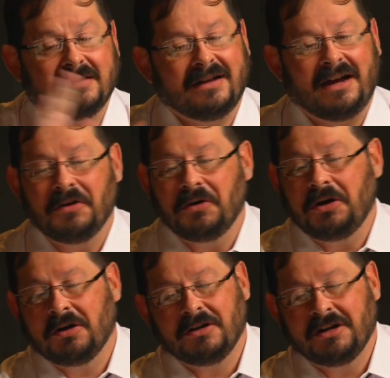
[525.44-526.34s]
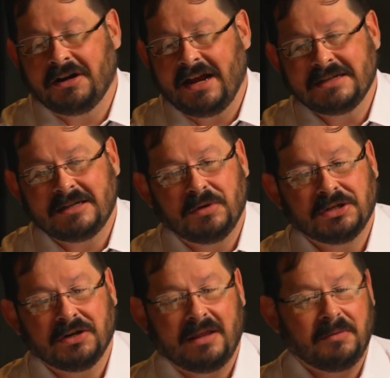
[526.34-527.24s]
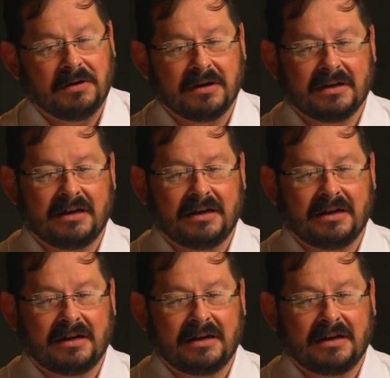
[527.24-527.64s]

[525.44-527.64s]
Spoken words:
I know you're against it, but try the milk.